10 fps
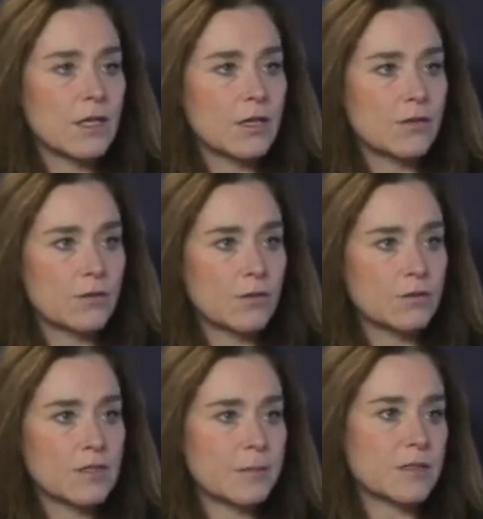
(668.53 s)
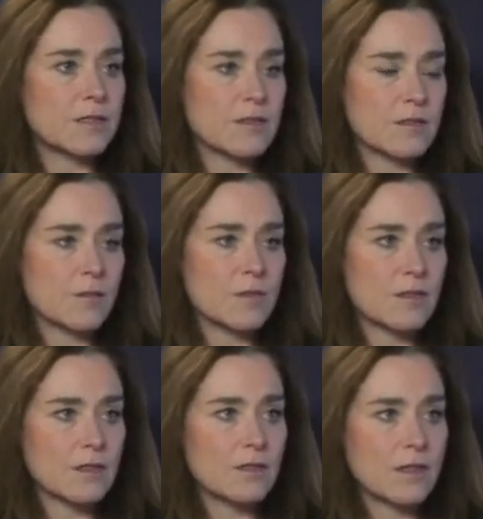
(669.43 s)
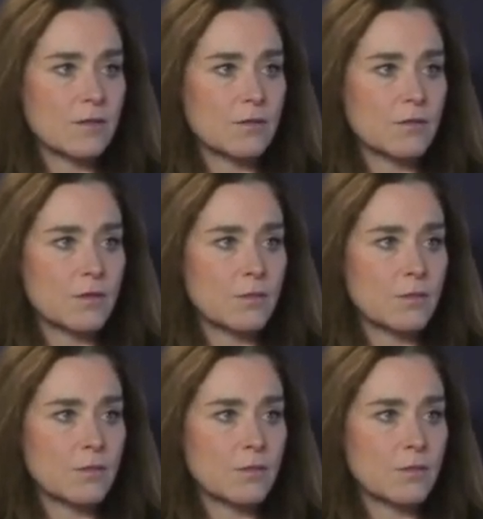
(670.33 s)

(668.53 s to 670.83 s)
you know, their own septic systems, and